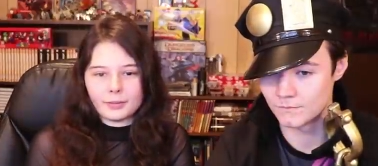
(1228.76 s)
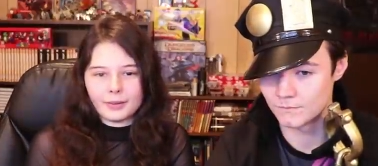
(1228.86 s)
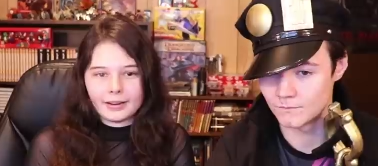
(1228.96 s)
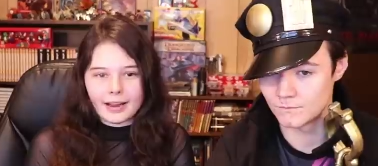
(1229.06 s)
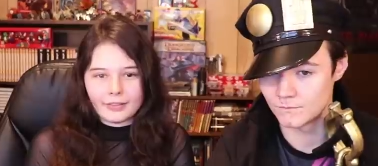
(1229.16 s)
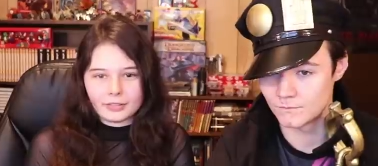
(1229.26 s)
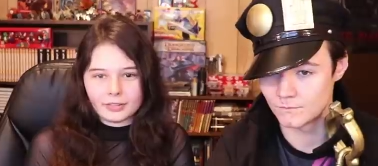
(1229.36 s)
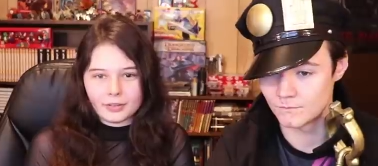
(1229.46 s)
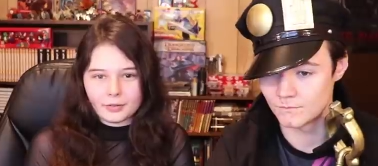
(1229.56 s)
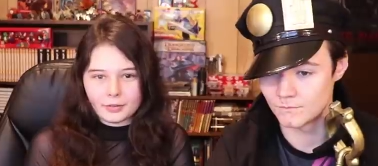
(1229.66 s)
Speaker 1: the one after
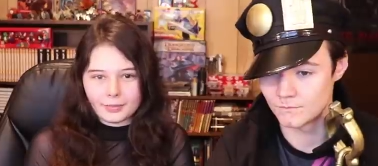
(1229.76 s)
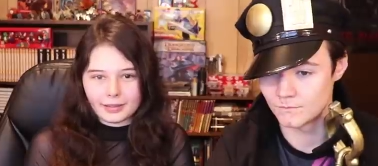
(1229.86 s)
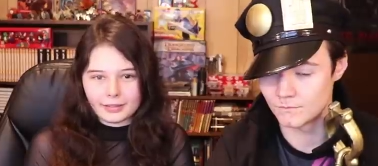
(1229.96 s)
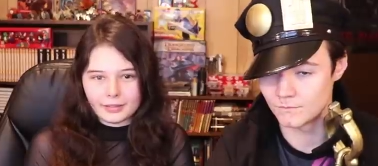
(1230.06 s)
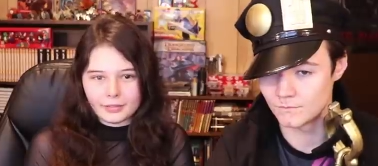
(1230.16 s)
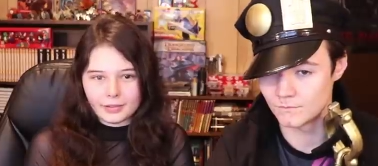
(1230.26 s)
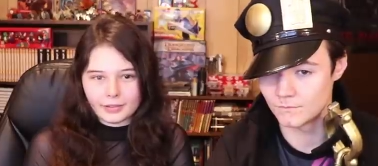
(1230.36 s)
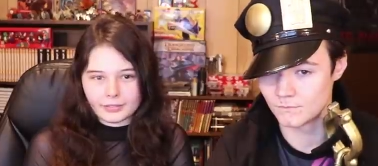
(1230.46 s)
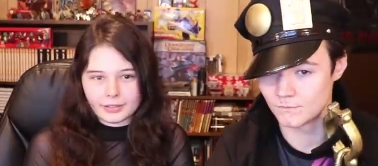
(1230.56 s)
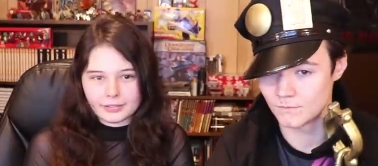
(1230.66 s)
this was my least
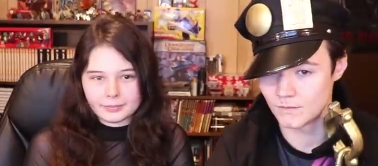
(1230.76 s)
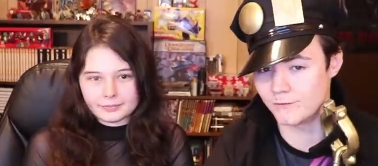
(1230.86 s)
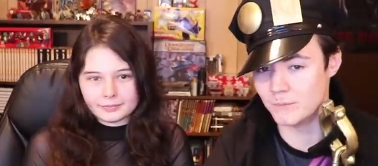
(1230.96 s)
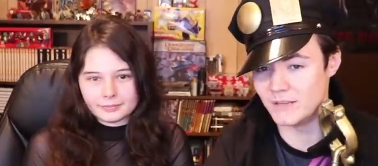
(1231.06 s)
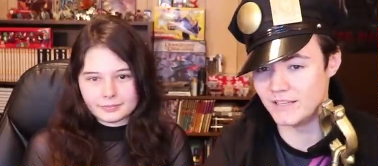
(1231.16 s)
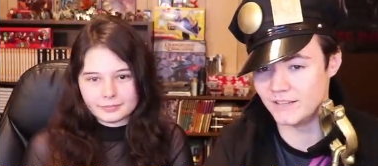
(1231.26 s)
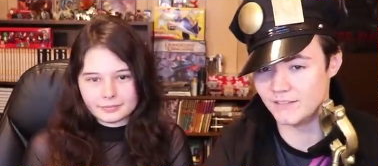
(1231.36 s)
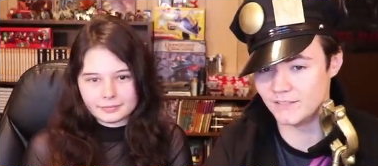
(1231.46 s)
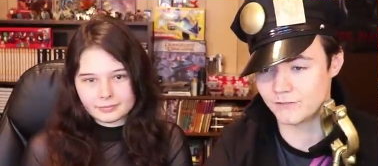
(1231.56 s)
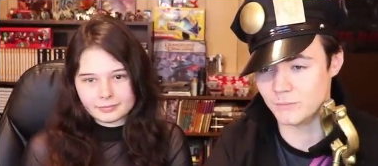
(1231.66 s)
favorite.
Speaker 2: For me,
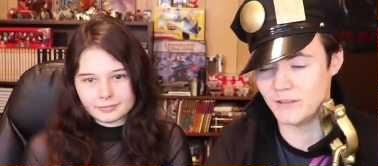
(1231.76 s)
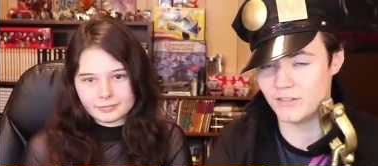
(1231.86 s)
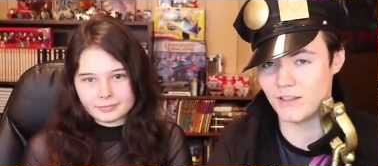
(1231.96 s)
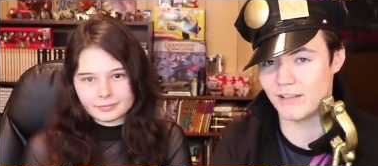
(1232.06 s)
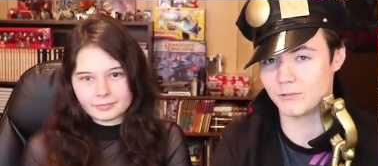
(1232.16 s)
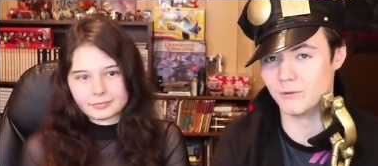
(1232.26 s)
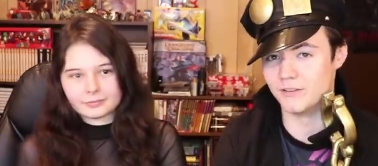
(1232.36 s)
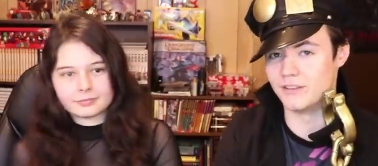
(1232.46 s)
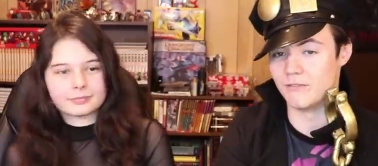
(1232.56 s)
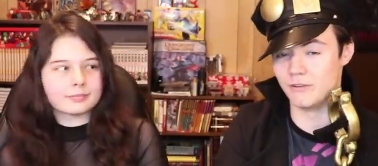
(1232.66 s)
for me, the last one
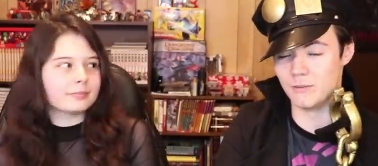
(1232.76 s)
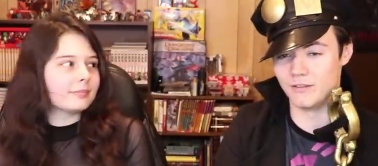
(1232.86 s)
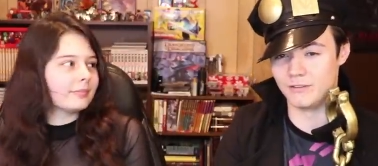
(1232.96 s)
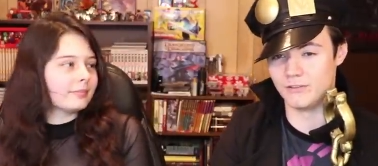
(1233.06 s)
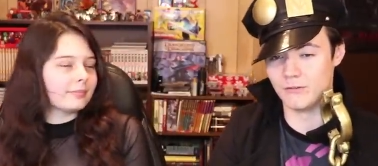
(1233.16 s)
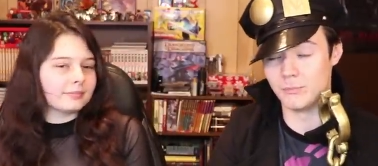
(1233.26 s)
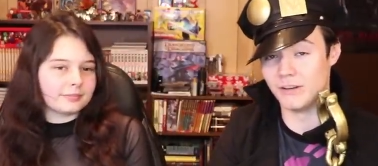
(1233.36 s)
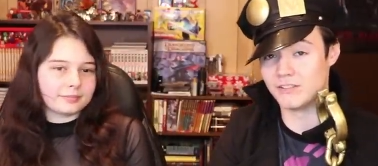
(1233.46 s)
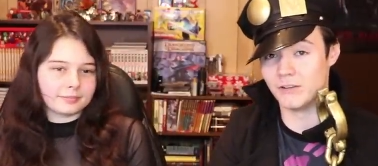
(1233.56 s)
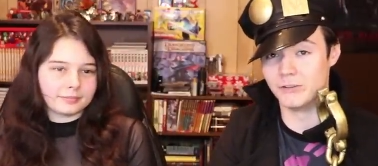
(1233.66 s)
is definitely my least favorite. But
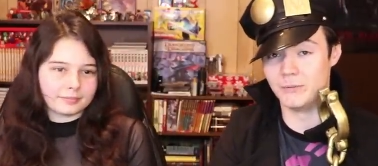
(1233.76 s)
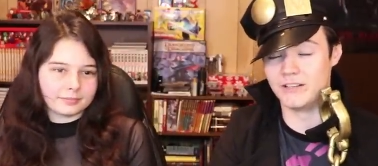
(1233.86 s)
it's also